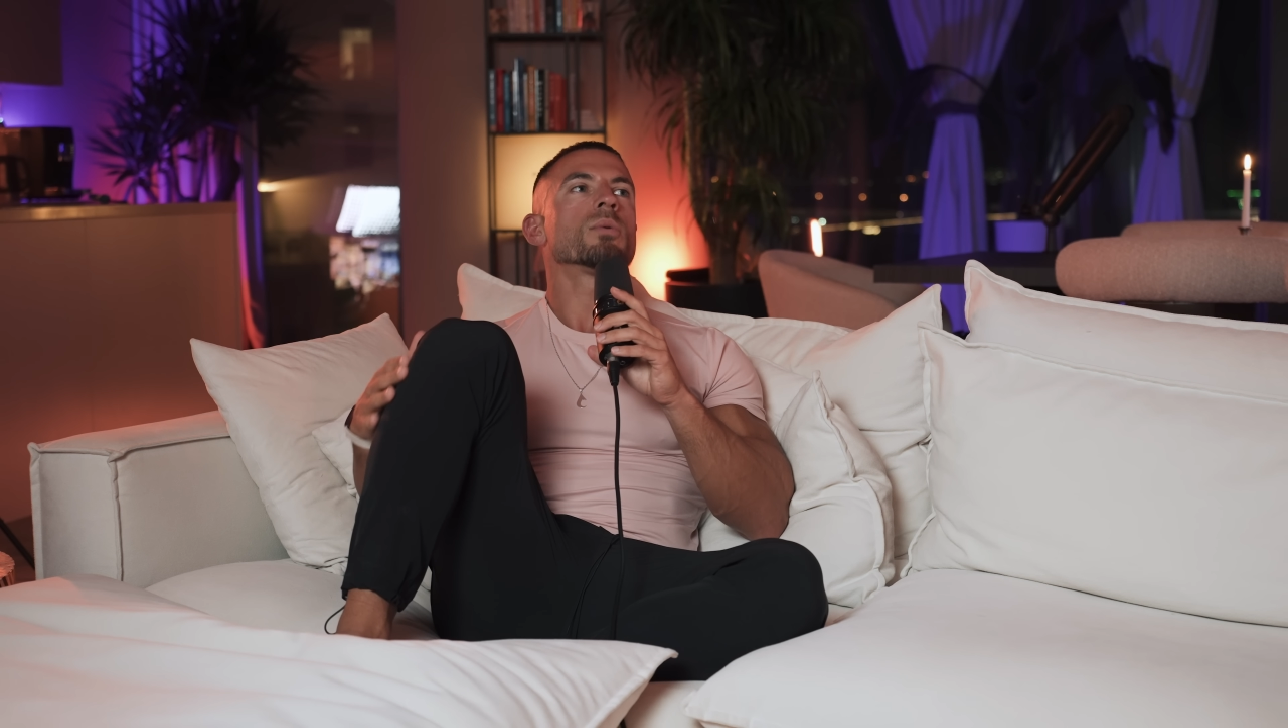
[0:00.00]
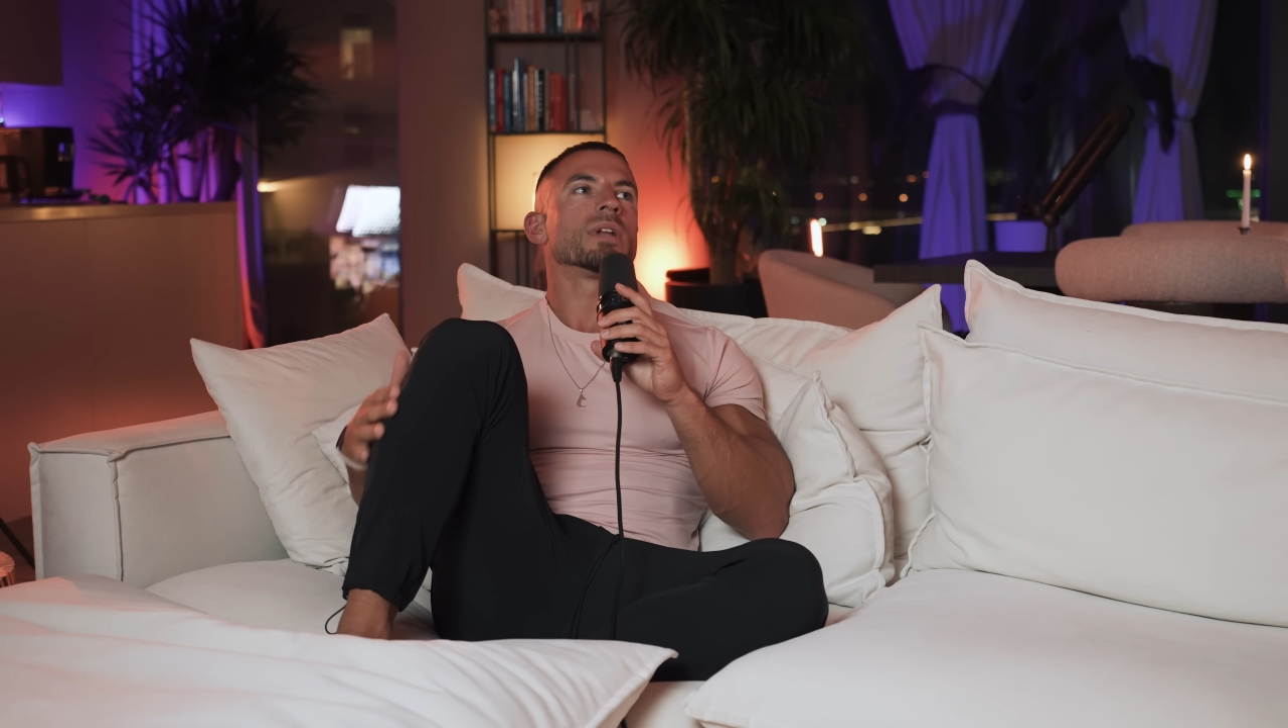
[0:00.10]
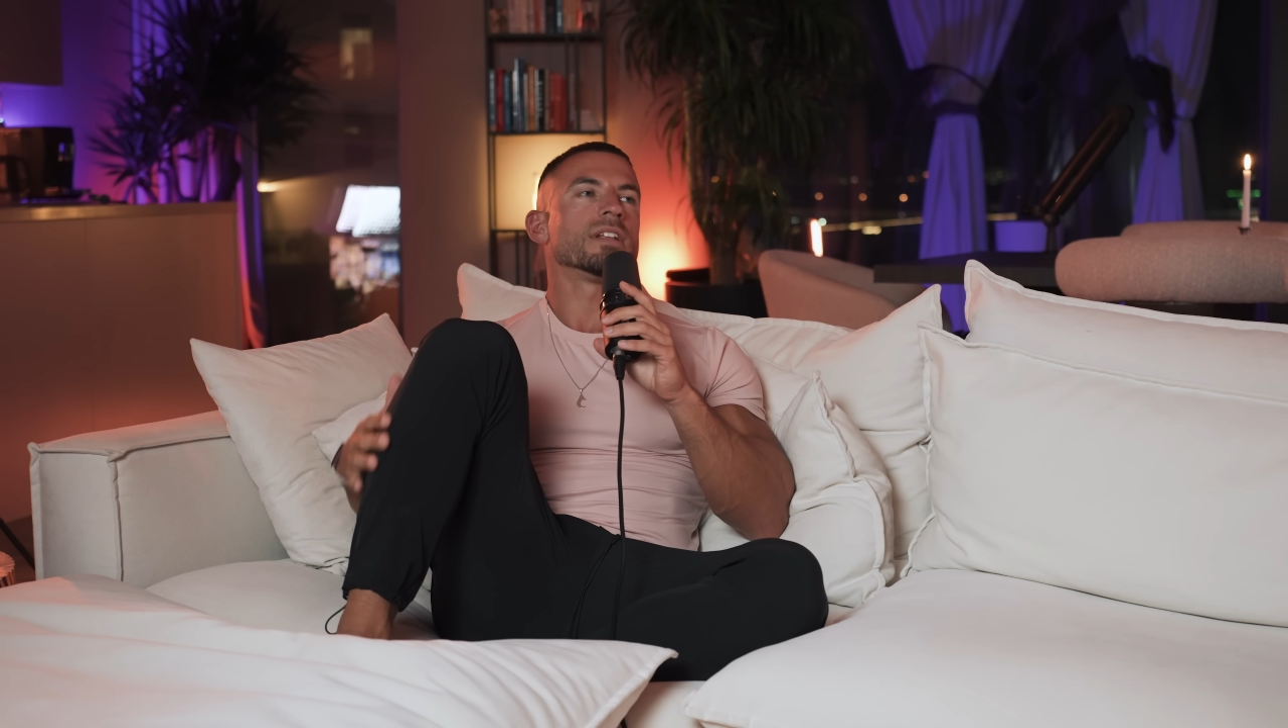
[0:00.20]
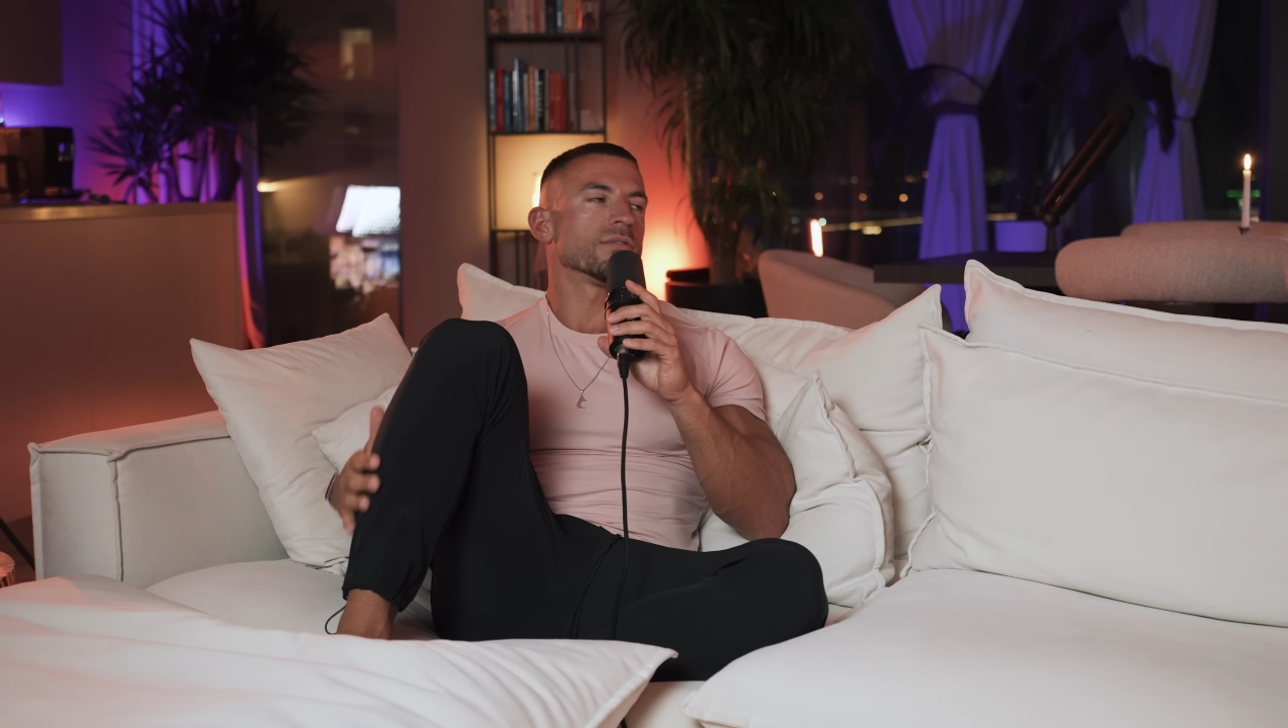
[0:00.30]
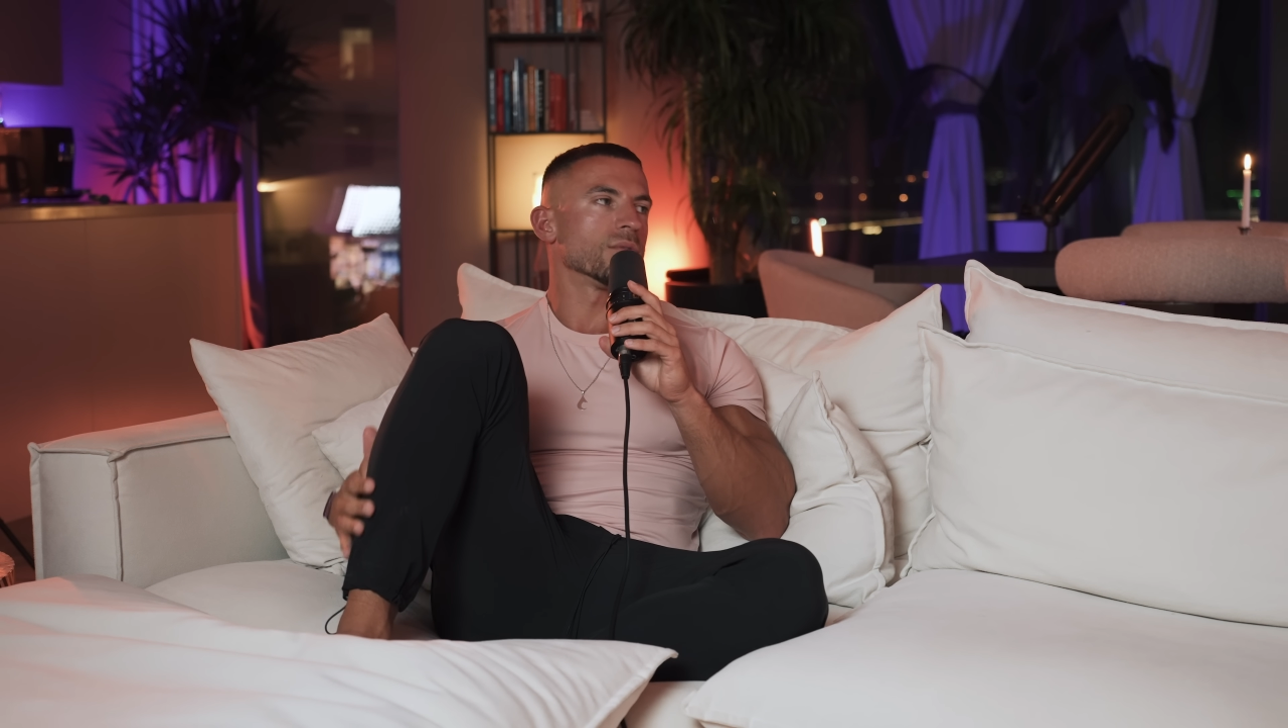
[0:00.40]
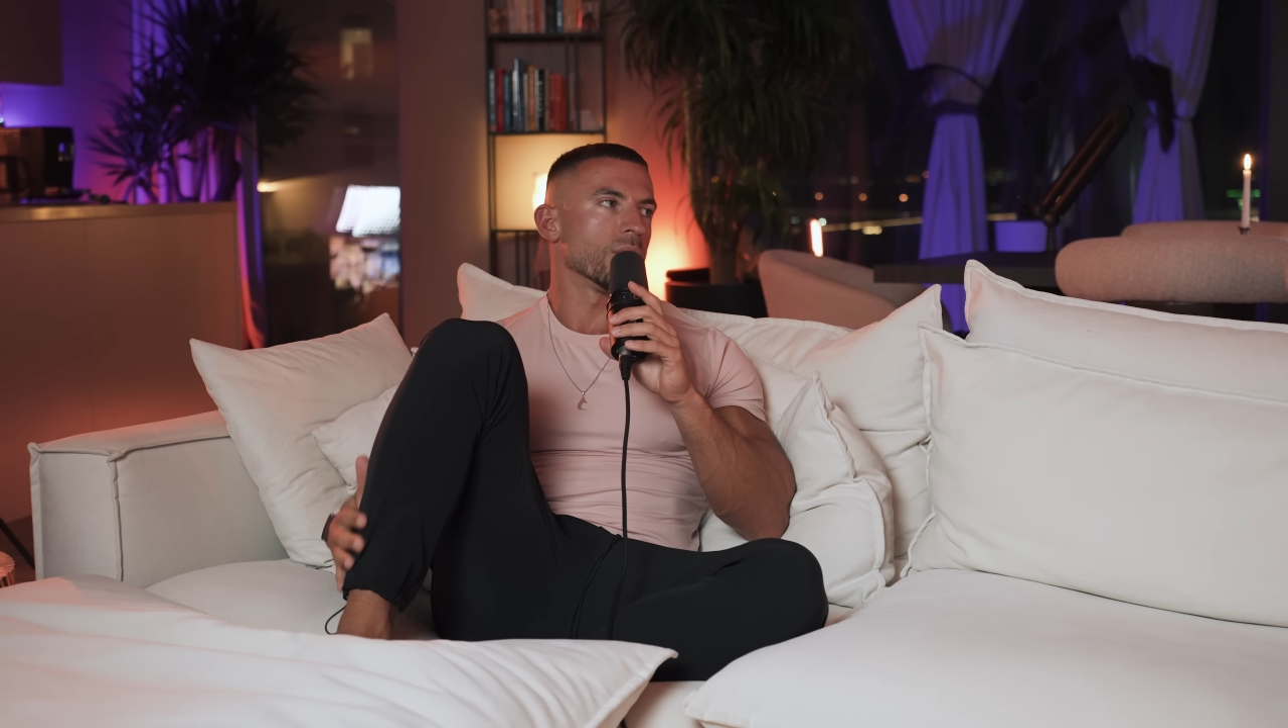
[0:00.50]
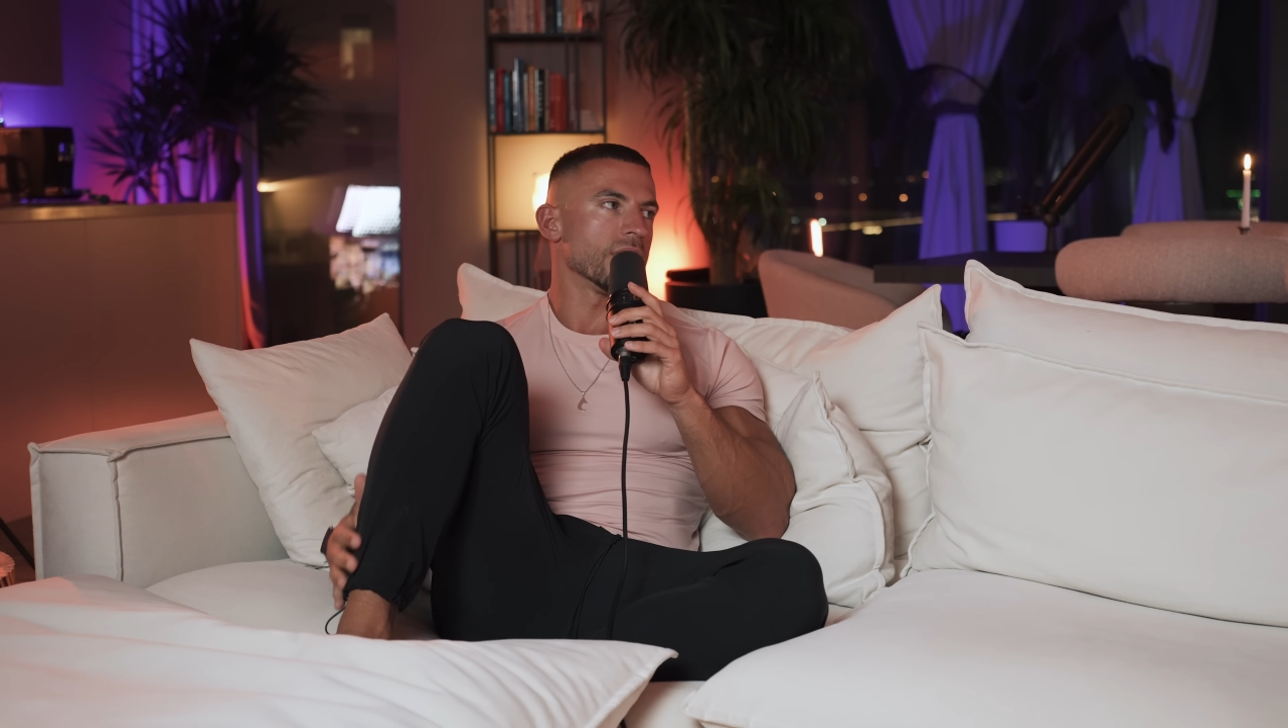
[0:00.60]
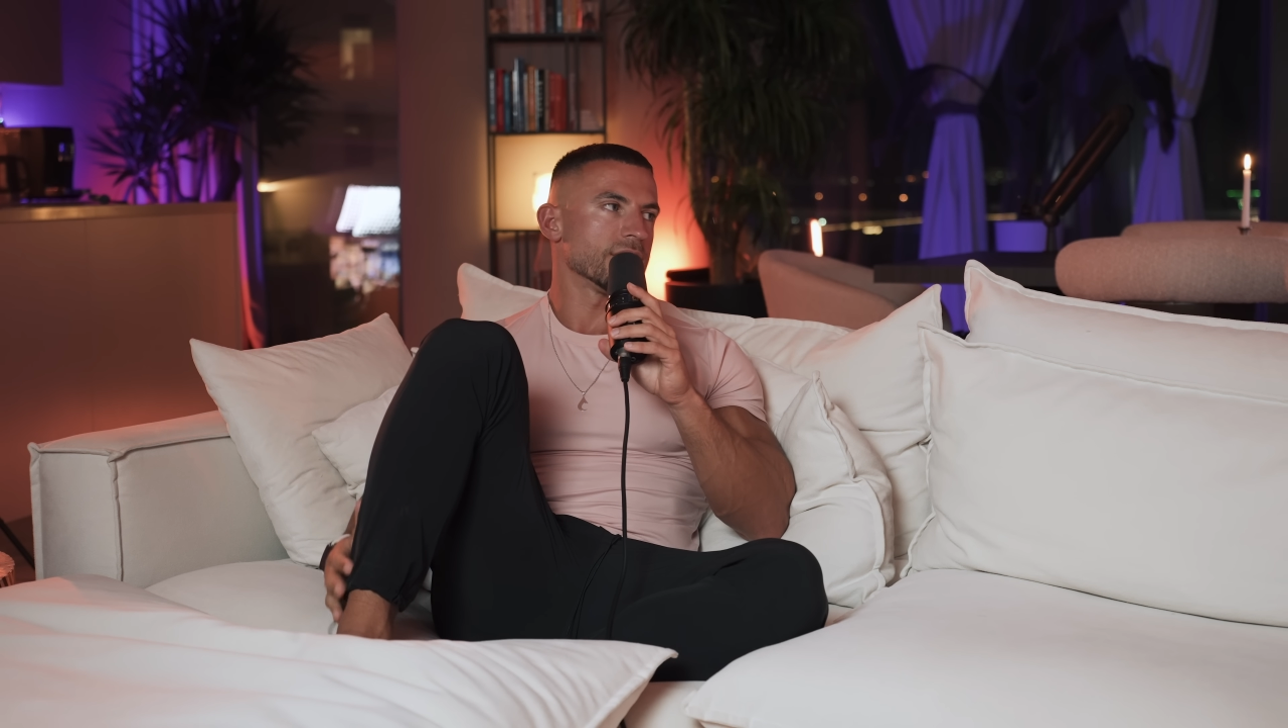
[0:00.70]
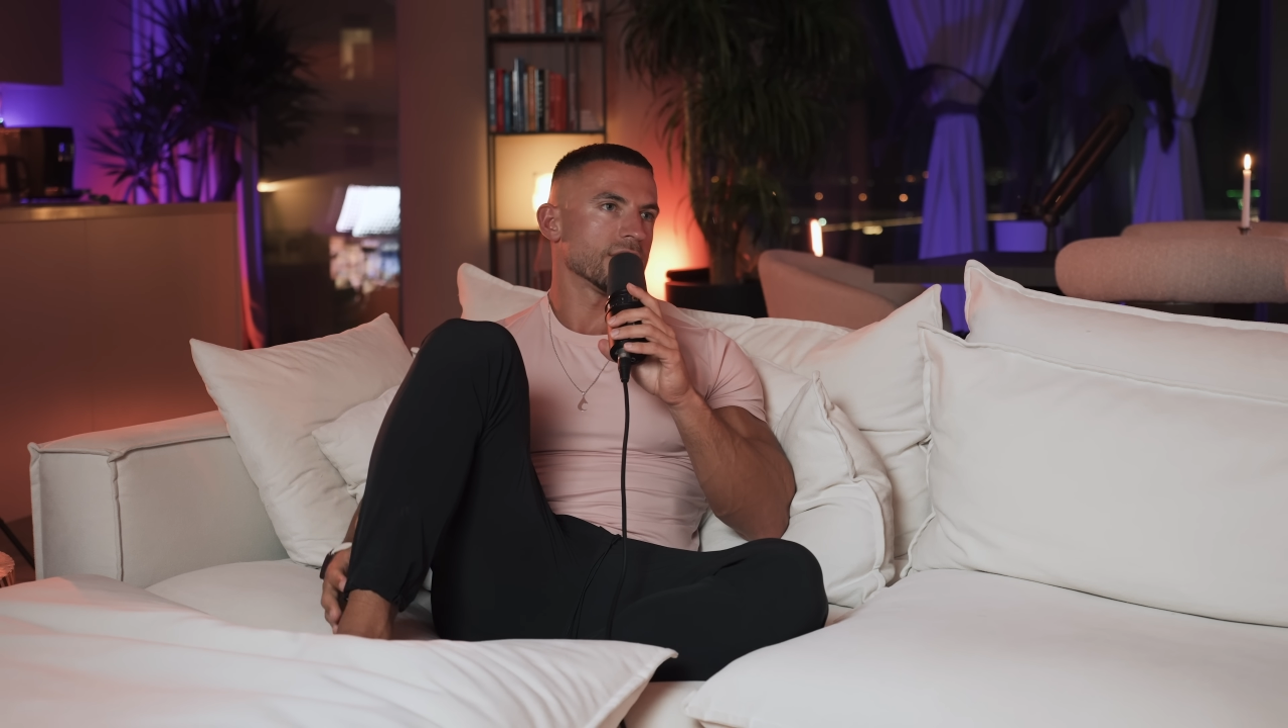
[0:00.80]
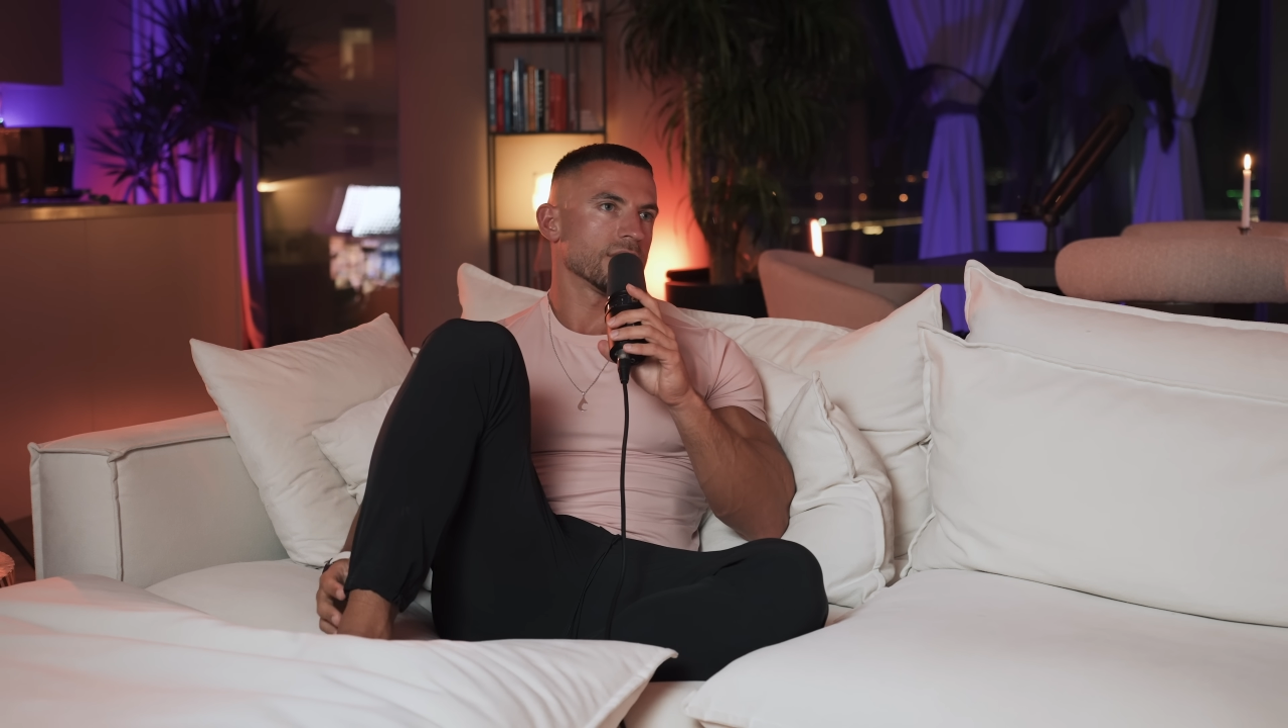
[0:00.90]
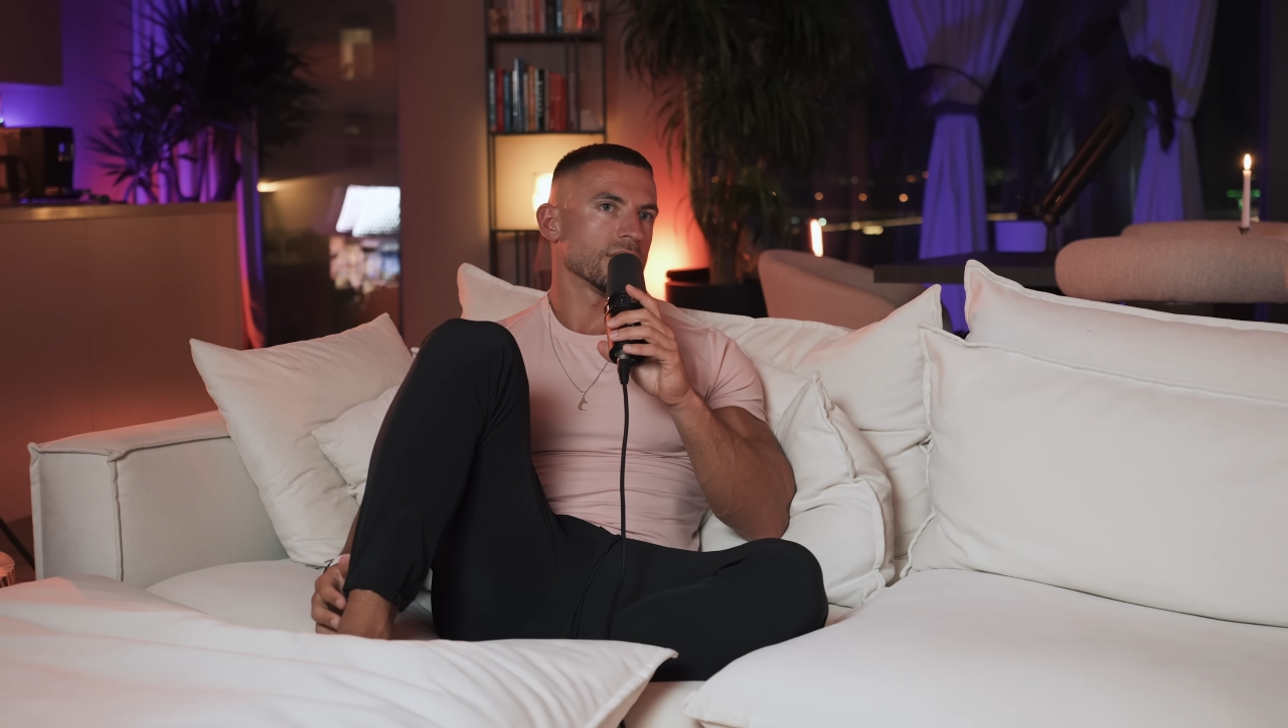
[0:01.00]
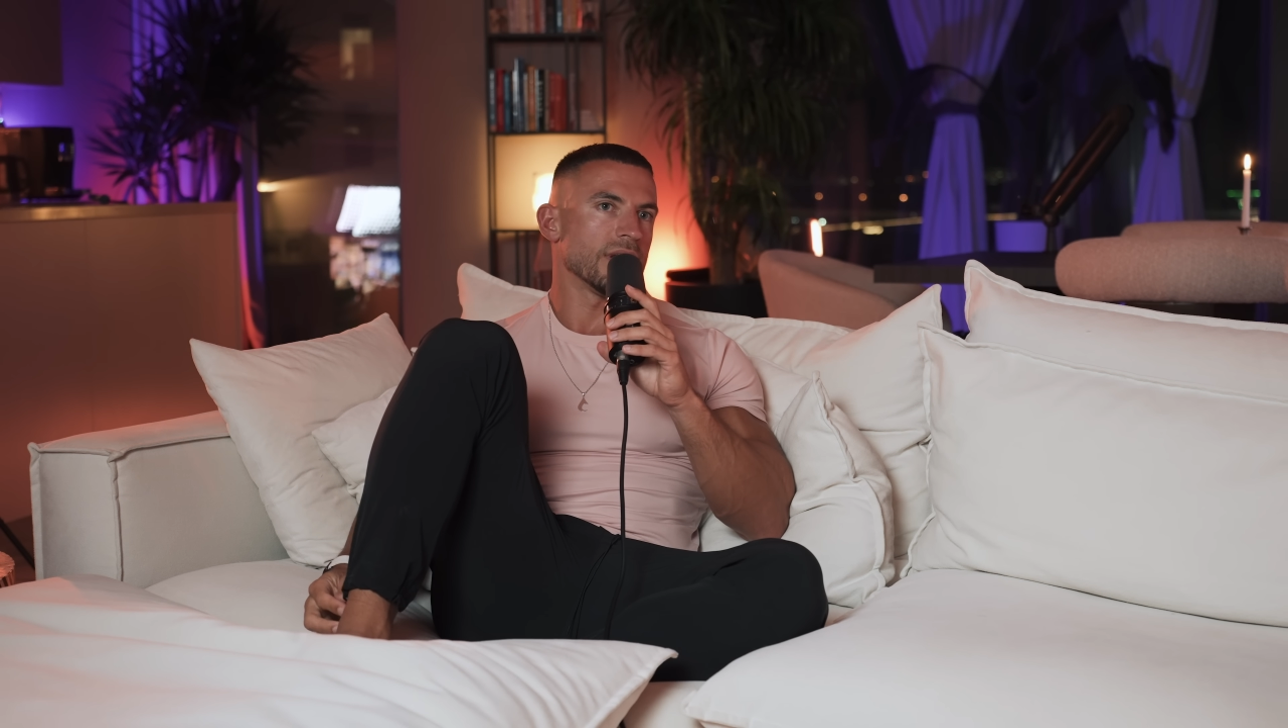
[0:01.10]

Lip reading: many different ways.